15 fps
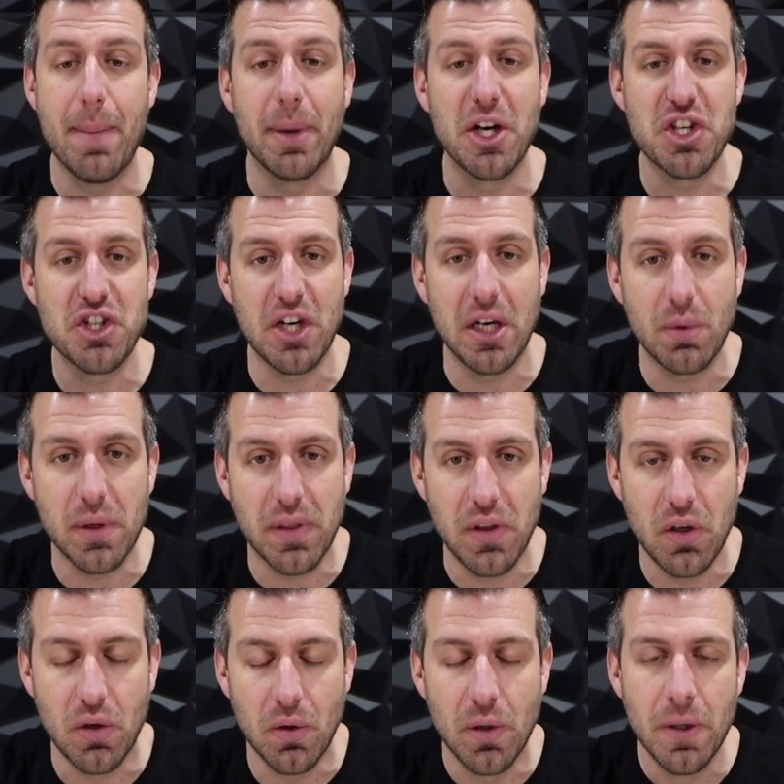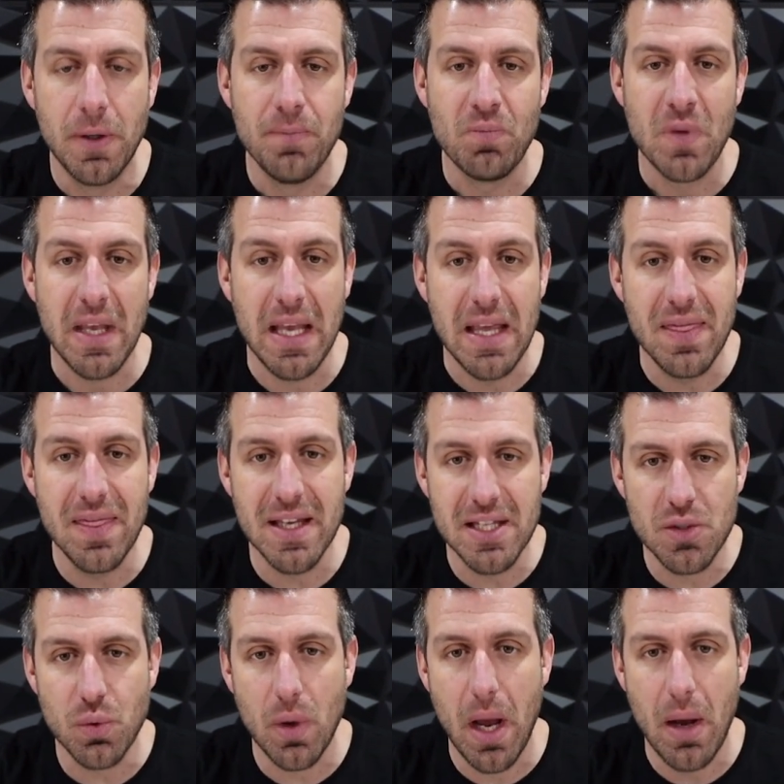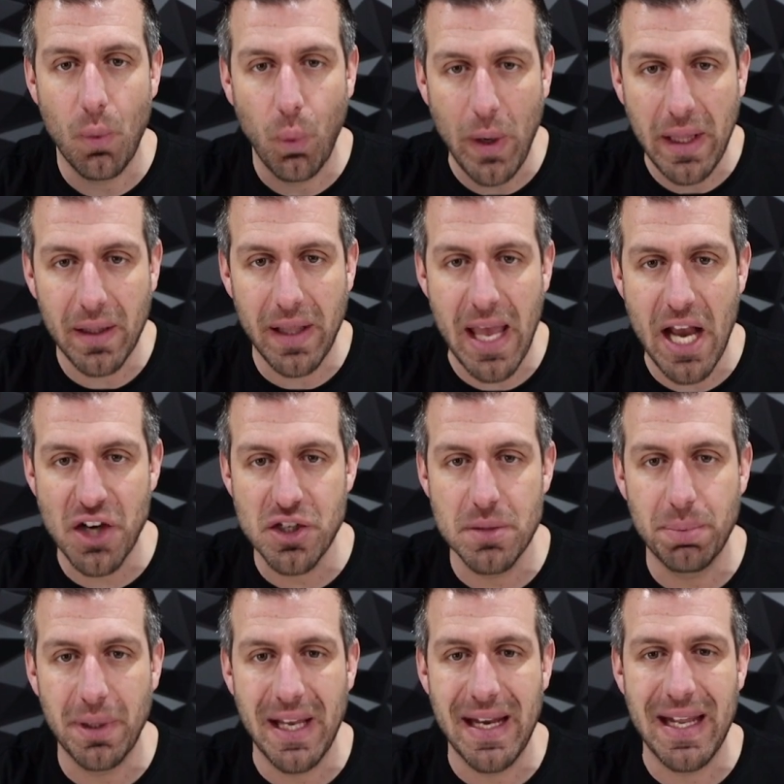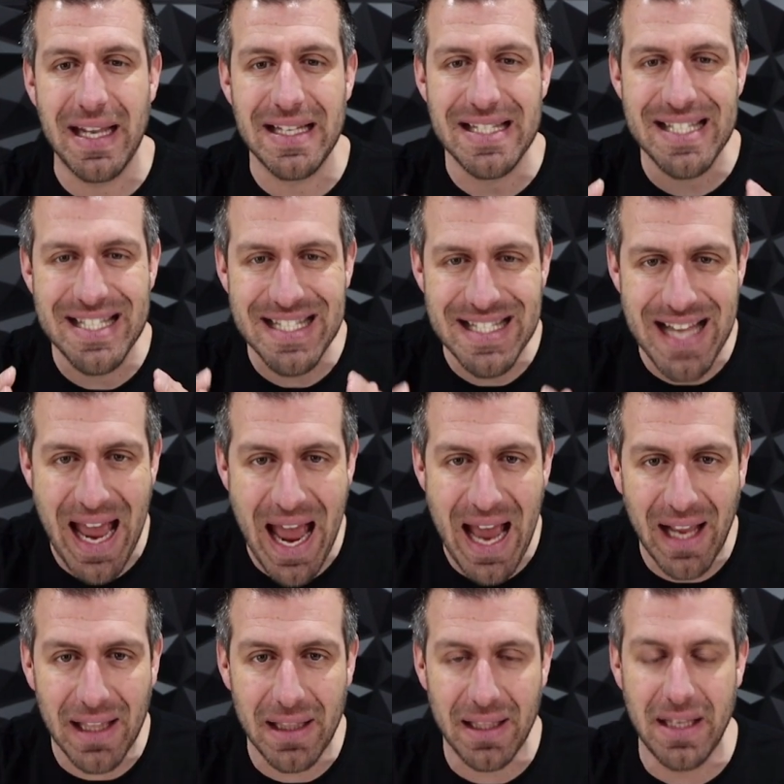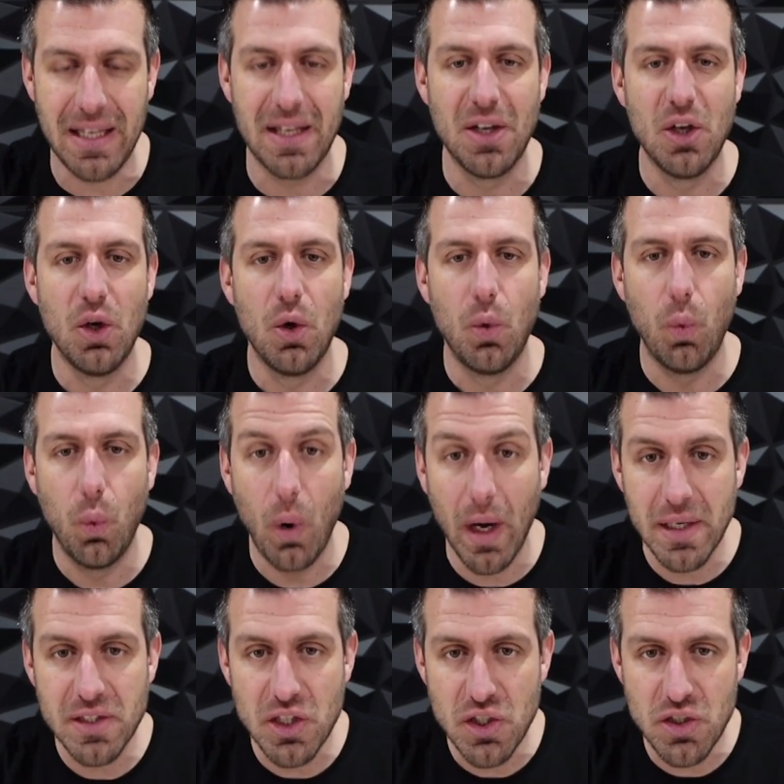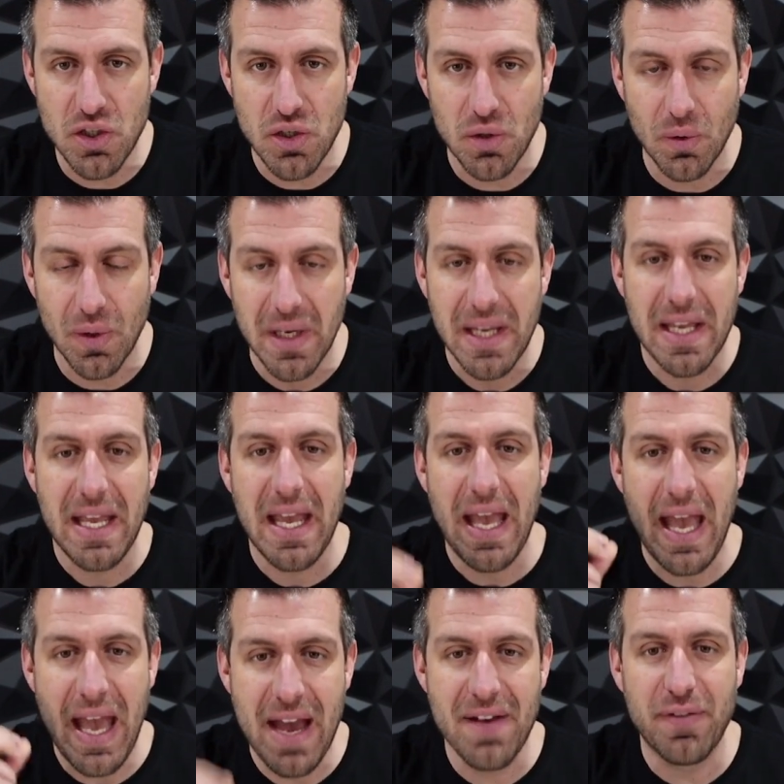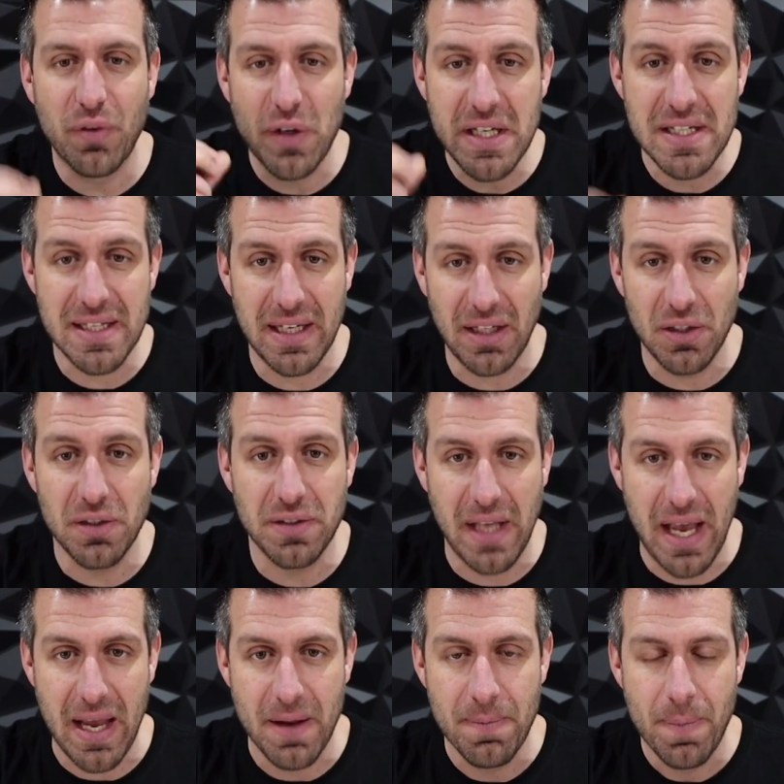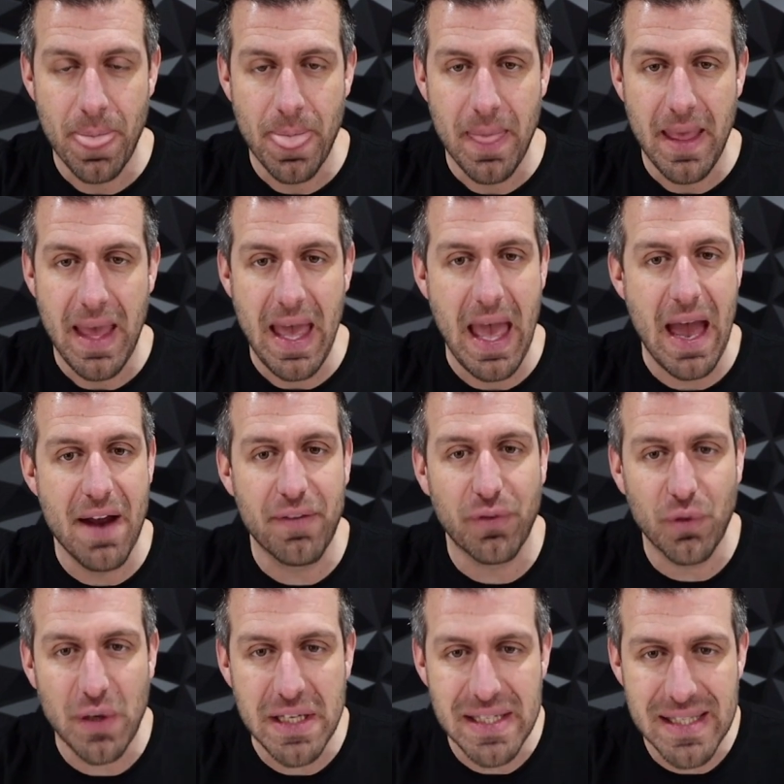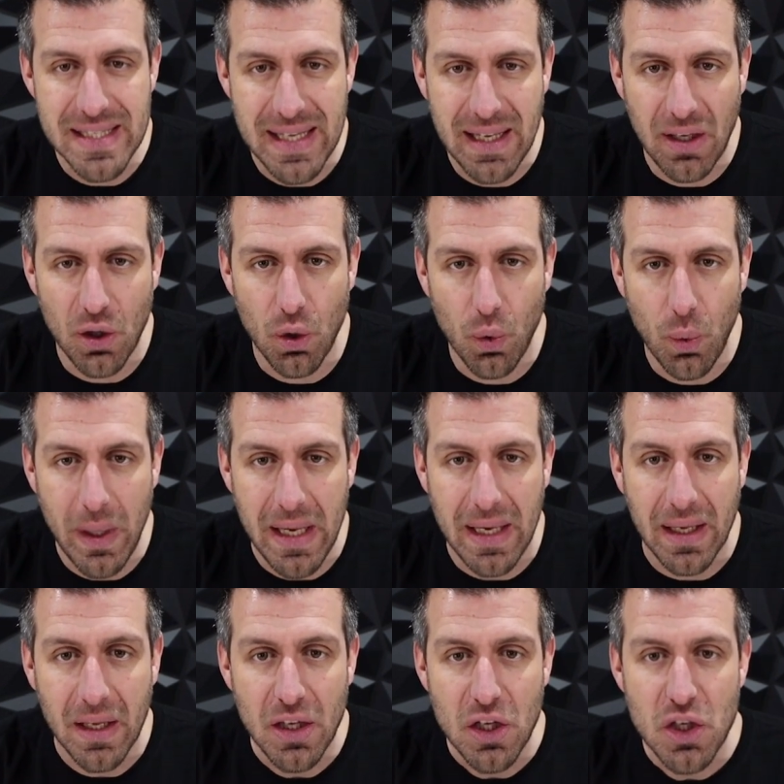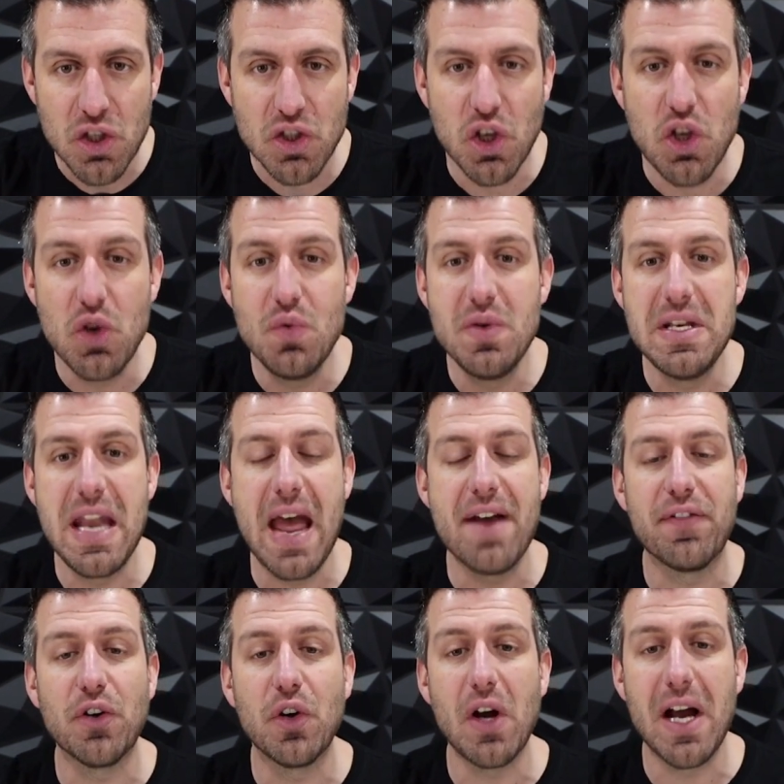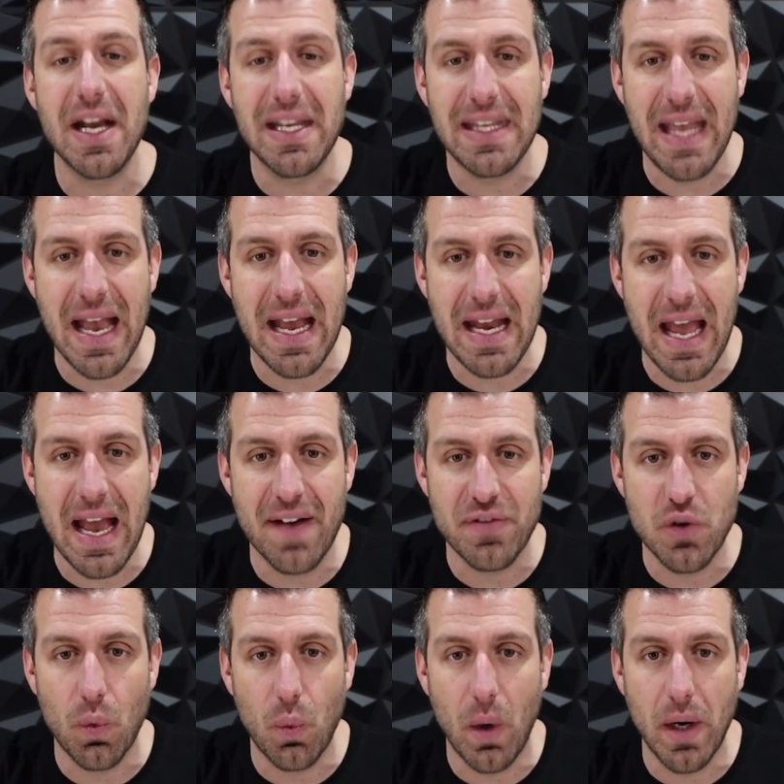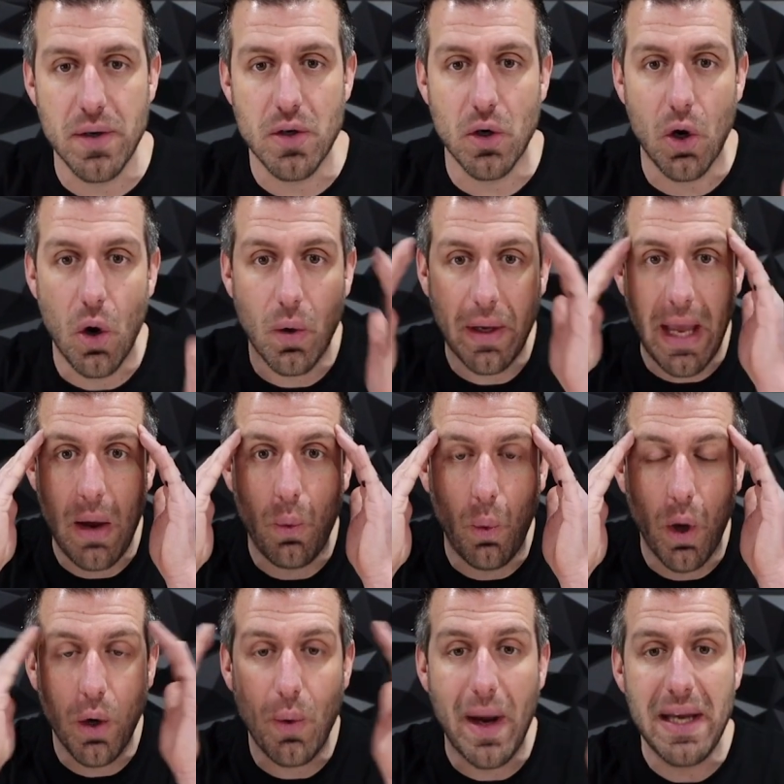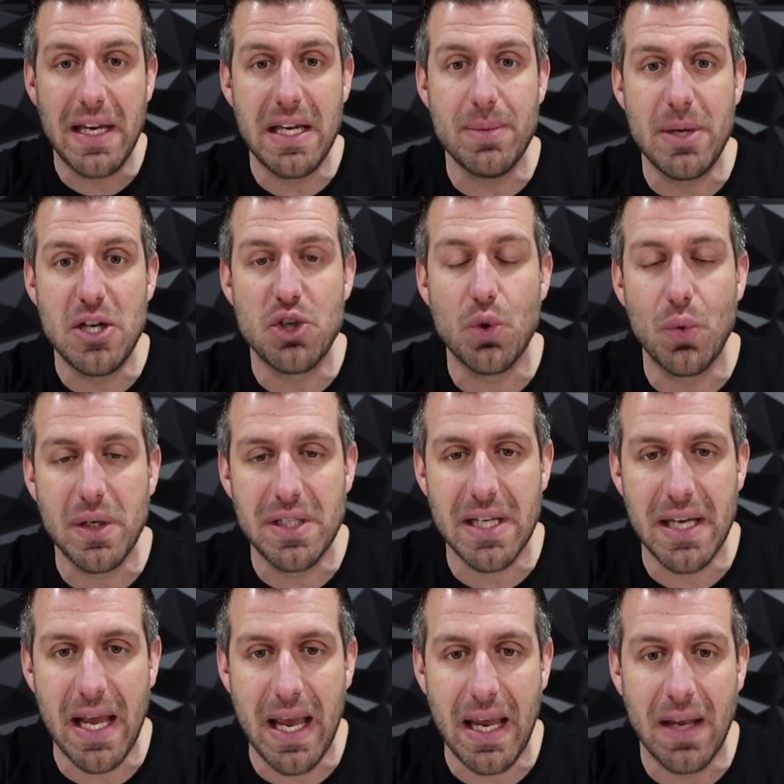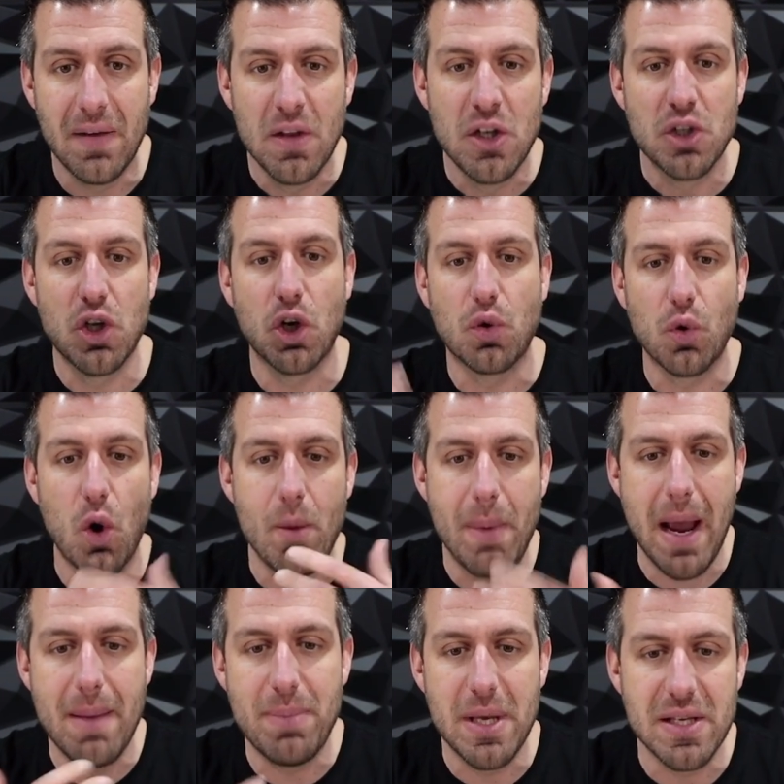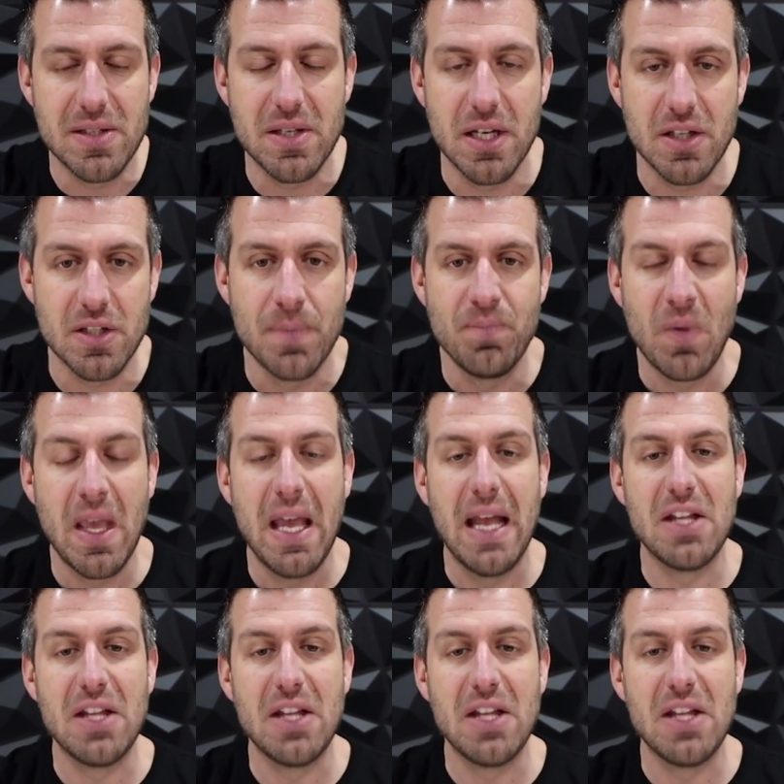I'm going to share with you in this weekly action plan exactly what to do every single day, every single week. So you never again have to wonder, okay, what do I need to be doing today to grow my business?